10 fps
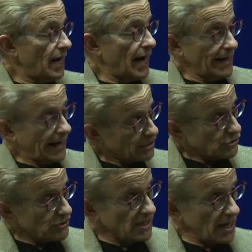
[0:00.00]
I
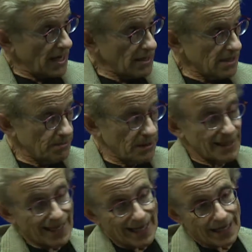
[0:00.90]
exercise, but
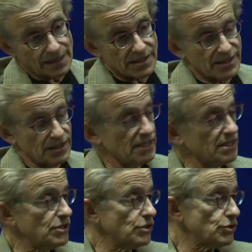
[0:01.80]
again,
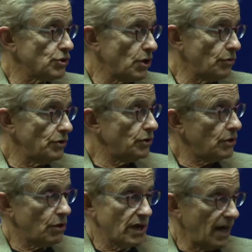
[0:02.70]
statistics show that you
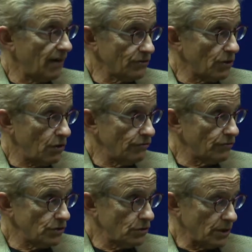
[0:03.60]
don't have to
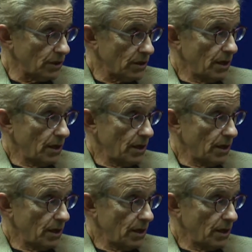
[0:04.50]
overdo it.